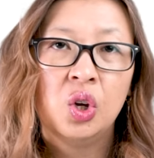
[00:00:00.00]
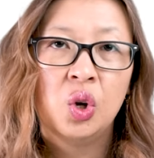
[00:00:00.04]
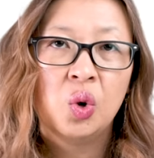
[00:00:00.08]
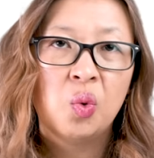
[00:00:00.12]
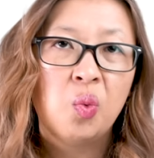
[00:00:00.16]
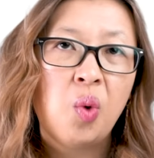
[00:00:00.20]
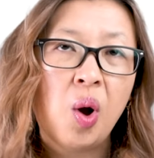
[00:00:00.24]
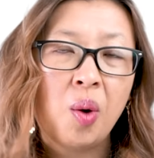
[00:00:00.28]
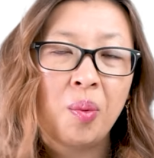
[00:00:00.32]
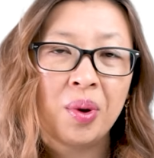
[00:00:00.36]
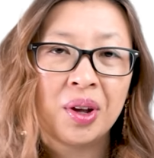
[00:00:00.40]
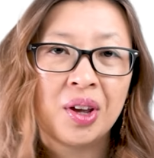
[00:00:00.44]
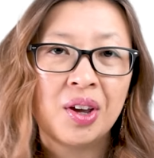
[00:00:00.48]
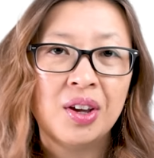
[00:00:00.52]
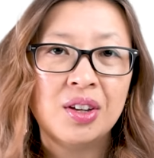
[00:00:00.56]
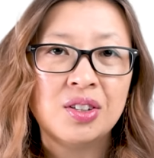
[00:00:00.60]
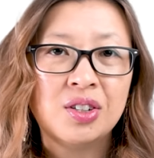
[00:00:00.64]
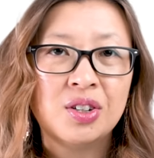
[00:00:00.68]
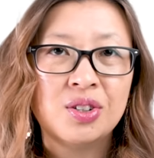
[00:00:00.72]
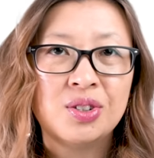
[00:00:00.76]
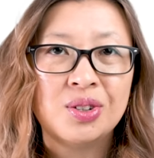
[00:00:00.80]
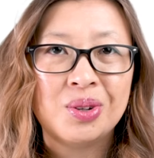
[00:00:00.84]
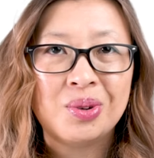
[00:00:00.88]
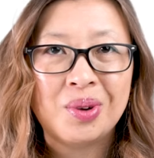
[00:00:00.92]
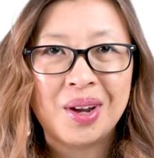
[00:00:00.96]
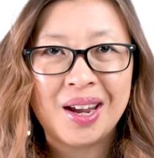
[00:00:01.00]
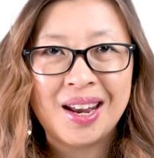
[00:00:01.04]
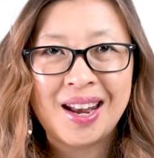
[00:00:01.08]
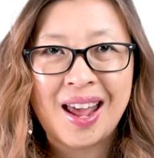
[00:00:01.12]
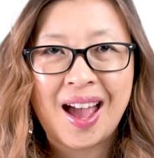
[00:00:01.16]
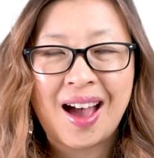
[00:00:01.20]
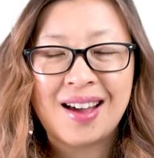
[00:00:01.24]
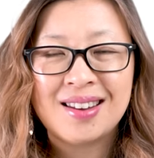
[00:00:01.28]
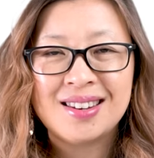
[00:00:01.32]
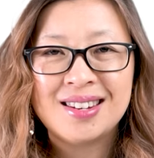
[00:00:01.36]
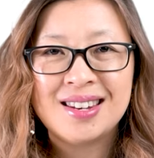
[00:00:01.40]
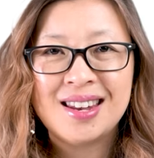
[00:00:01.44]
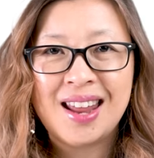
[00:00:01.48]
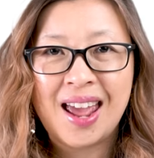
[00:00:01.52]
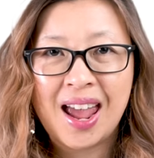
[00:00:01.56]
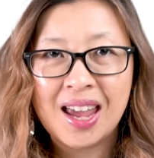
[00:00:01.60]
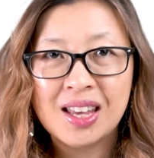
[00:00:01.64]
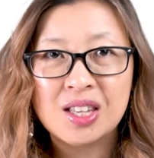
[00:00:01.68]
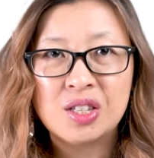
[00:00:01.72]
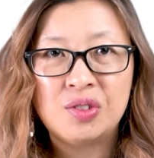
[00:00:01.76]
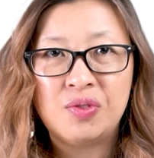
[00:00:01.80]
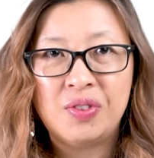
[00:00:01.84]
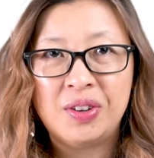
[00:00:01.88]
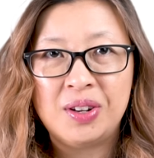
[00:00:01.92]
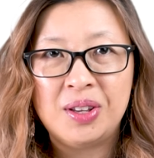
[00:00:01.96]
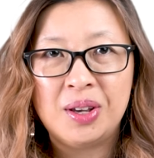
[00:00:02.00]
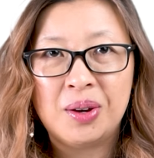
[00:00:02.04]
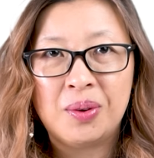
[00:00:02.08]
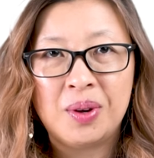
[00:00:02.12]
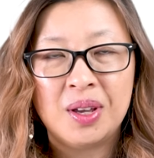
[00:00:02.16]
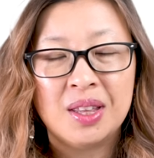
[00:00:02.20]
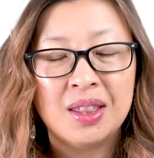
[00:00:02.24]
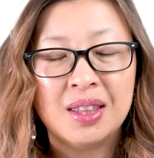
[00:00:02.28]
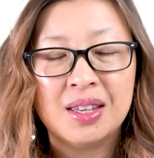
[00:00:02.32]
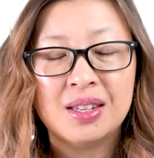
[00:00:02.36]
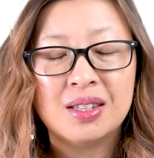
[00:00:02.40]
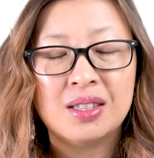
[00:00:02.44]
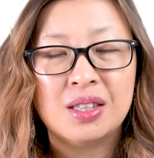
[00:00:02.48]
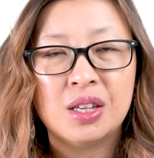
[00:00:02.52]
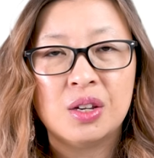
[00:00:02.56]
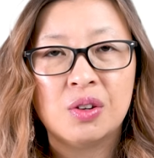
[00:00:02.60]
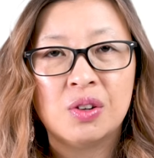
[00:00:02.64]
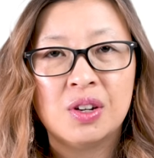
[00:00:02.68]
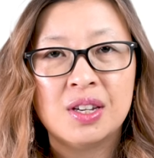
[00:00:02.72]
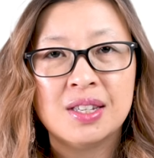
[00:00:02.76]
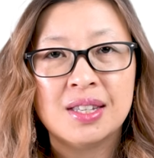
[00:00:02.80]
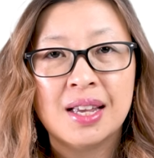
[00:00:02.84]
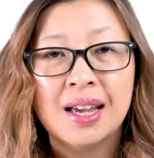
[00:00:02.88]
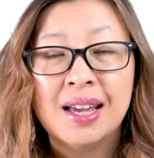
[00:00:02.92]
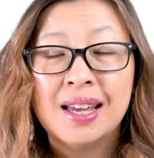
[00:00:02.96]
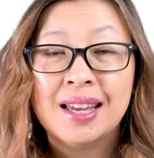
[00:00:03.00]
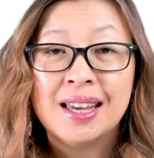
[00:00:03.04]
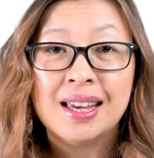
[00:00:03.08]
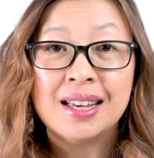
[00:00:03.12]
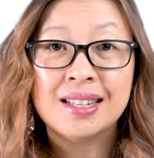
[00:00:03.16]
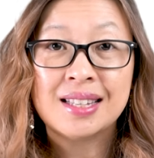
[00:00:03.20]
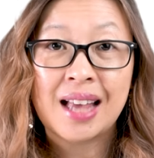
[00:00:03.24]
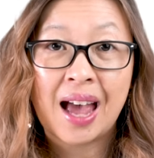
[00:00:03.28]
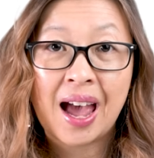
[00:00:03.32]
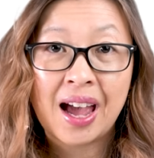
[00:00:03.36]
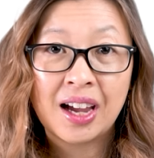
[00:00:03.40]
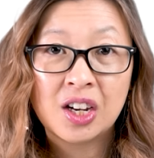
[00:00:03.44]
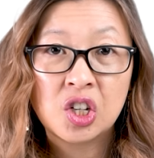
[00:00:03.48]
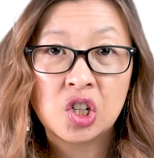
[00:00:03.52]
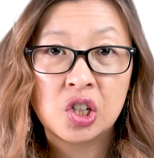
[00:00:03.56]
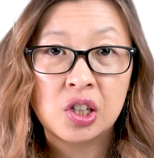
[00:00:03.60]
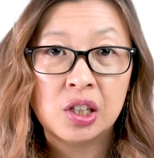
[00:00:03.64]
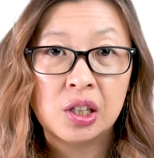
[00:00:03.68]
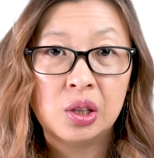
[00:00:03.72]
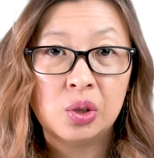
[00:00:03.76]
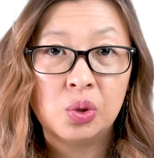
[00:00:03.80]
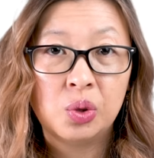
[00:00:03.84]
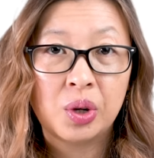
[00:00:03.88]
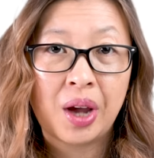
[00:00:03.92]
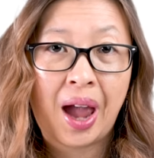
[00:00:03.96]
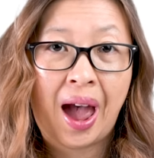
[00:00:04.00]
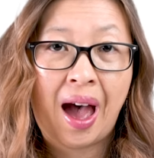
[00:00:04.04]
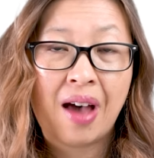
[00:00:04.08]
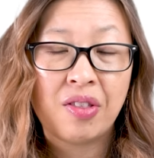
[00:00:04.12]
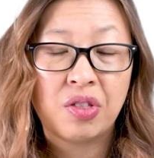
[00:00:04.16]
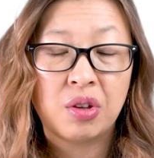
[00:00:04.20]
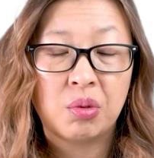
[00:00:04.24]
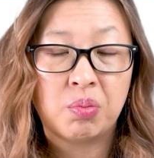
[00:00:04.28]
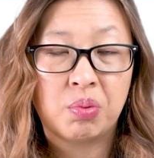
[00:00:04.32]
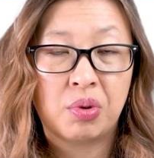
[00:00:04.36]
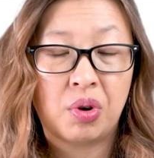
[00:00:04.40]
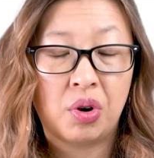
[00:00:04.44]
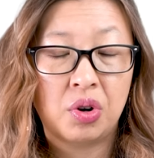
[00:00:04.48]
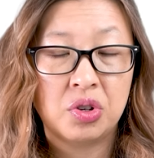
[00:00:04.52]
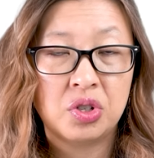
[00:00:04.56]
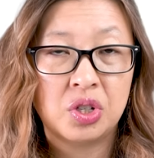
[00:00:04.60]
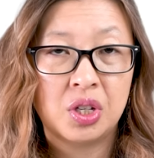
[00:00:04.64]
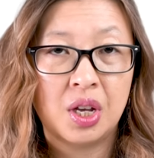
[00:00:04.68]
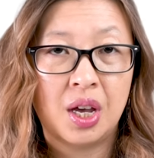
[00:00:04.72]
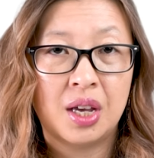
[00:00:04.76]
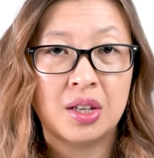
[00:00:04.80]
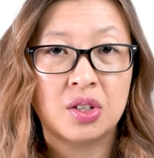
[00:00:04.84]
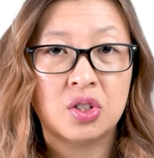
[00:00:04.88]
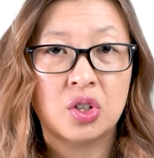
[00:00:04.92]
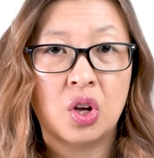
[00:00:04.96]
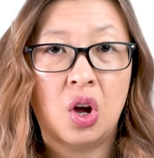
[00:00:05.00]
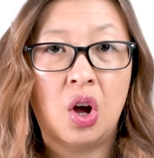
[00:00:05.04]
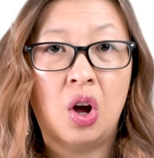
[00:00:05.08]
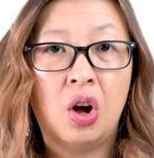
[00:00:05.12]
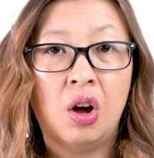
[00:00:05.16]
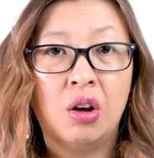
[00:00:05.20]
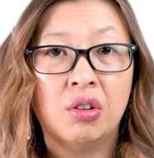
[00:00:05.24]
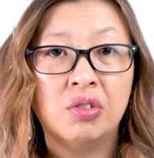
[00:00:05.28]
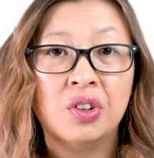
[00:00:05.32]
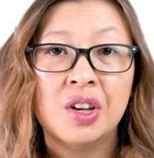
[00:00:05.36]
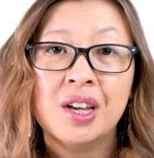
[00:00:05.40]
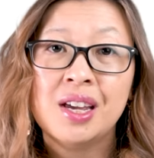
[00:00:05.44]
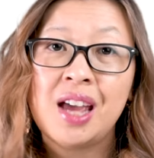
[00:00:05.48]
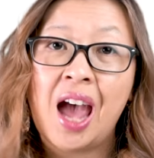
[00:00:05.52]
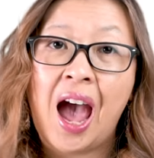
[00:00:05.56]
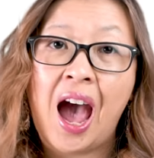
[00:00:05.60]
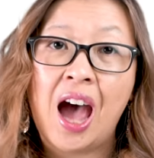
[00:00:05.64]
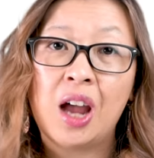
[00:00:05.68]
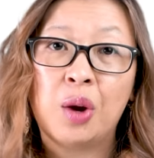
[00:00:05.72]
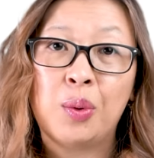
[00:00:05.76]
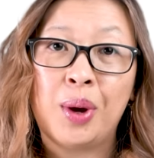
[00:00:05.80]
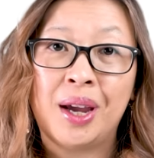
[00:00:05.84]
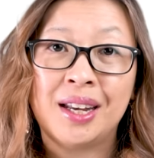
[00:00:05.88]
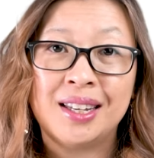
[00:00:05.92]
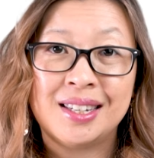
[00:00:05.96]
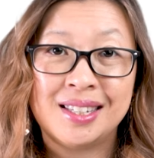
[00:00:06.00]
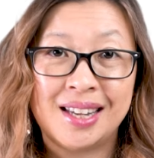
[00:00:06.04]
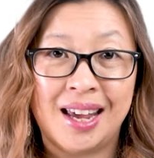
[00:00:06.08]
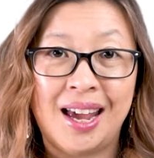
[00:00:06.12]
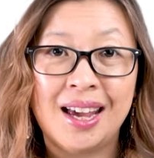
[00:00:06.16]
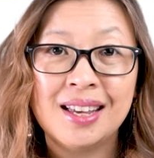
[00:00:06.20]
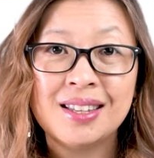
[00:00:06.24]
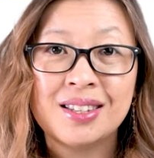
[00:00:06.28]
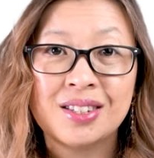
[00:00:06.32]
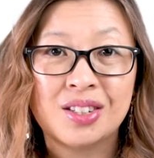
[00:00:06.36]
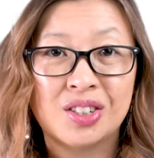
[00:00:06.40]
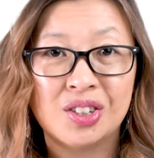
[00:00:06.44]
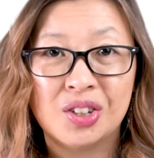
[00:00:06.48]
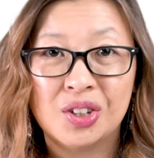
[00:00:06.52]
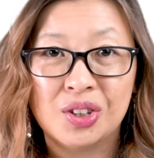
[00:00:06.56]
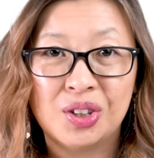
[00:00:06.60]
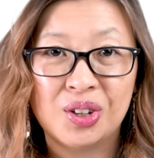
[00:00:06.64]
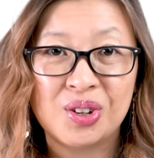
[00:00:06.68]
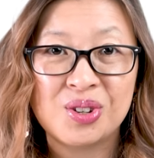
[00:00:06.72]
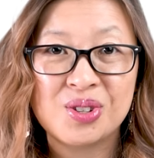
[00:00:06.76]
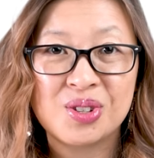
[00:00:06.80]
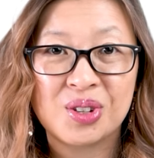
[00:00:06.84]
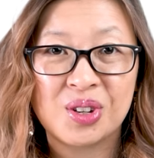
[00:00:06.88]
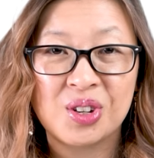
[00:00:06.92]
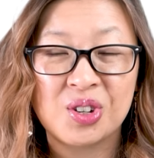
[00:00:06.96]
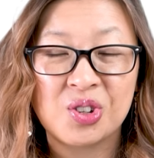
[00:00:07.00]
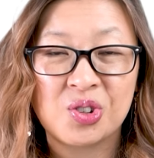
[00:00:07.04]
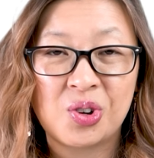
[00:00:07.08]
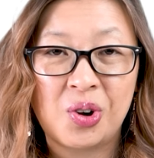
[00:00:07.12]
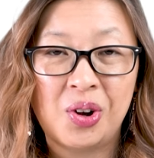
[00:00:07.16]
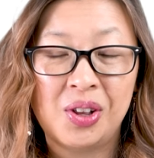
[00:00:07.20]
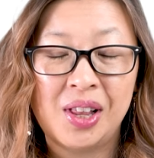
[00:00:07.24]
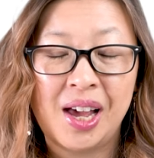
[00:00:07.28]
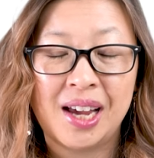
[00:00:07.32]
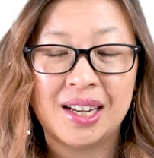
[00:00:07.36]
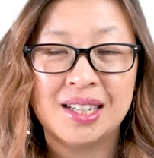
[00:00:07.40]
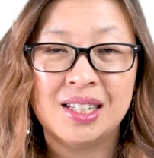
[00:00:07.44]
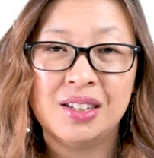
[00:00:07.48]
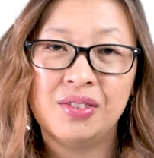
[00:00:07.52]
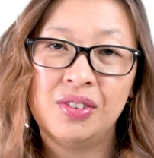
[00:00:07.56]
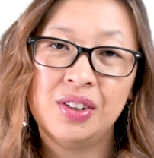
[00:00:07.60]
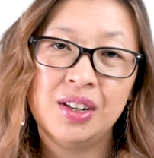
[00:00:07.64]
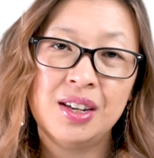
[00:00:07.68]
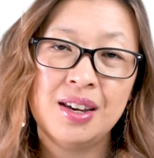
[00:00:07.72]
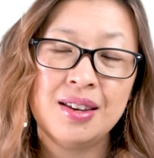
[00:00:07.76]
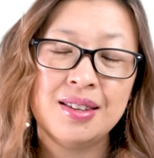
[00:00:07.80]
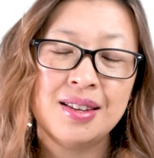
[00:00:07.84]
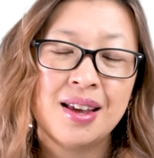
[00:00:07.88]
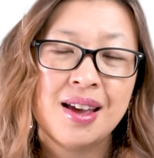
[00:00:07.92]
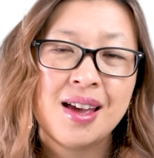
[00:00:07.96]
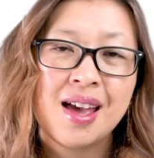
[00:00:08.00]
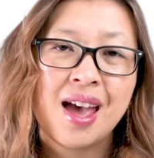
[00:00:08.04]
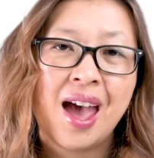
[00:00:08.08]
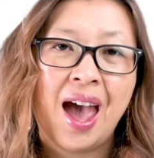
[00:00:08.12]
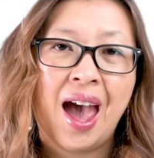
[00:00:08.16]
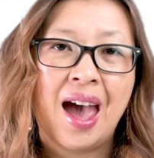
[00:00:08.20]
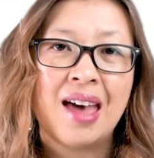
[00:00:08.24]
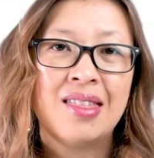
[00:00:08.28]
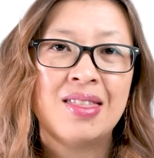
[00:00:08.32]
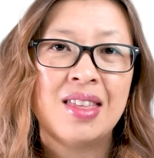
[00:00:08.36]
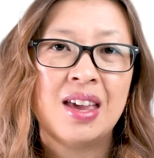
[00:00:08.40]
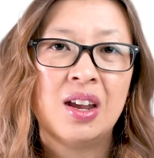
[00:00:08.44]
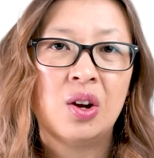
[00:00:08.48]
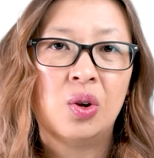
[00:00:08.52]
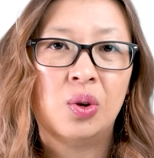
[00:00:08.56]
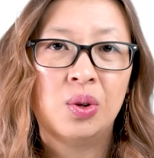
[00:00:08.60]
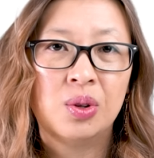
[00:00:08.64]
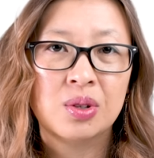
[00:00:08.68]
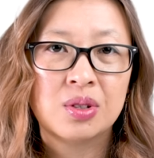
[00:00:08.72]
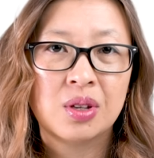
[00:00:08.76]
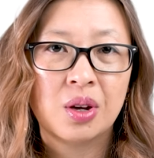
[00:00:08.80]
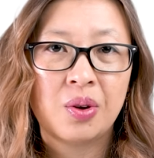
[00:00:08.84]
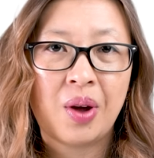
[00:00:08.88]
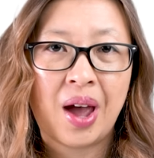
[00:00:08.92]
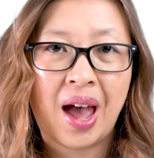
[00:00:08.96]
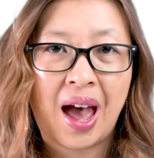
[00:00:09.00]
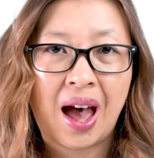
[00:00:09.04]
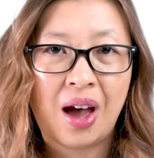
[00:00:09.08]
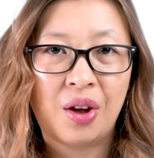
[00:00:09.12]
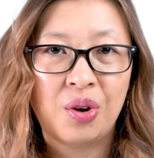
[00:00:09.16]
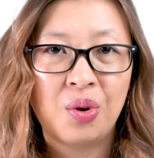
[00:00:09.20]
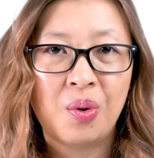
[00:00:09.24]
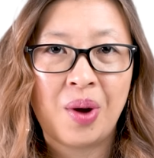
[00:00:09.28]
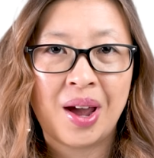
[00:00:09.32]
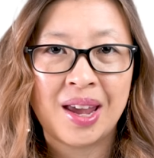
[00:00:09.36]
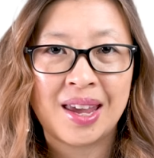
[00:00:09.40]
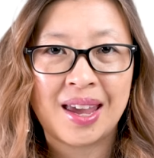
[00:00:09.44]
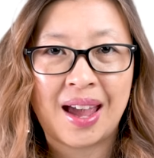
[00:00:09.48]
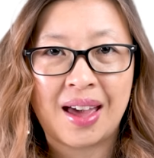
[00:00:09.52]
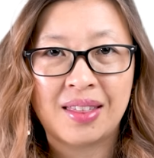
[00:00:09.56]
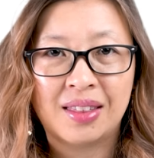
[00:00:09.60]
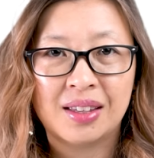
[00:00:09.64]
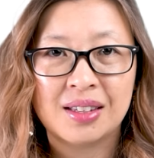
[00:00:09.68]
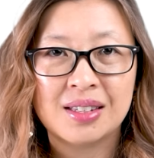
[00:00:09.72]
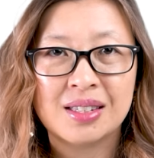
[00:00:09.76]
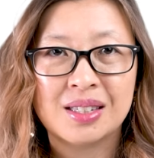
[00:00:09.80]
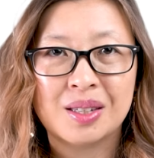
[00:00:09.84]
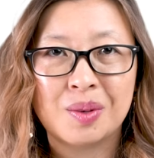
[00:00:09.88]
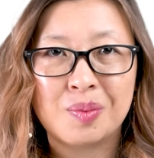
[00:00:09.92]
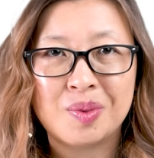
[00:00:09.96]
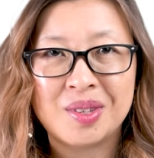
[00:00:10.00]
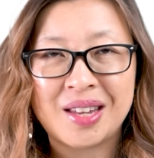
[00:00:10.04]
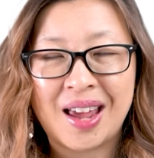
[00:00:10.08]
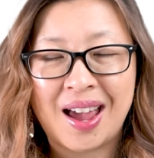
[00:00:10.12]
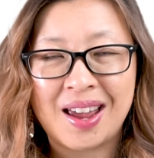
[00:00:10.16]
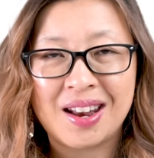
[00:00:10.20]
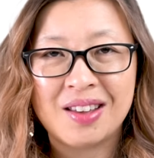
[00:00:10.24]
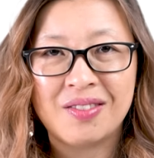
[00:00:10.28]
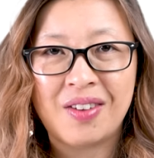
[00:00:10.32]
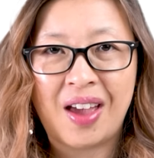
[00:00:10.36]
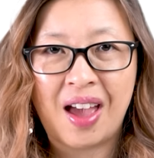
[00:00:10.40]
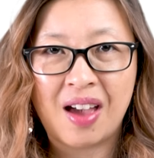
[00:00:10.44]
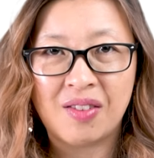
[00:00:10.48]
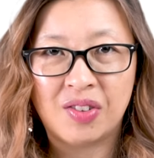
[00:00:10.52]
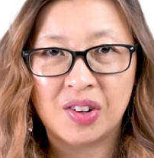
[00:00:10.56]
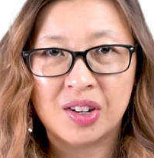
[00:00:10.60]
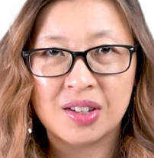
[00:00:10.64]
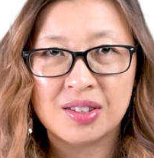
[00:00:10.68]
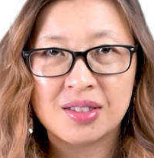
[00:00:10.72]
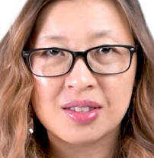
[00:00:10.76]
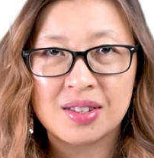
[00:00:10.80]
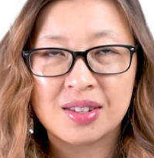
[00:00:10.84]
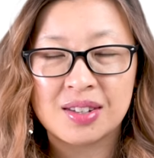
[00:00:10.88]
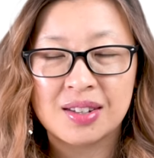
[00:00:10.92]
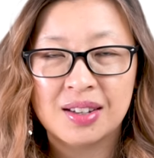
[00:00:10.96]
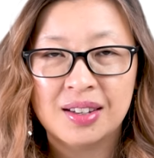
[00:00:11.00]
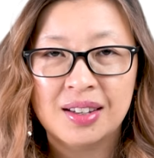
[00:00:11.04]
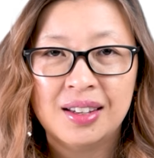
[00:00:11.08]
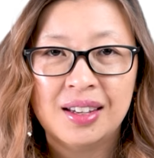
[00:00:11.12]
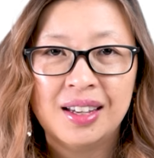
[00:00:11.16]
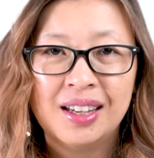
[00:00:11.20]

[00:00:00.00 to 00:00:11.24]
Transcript: What we're going to do in our next video in this series is actually look at the process of how do I test those control activities, and then also how do I gather substantive evidence.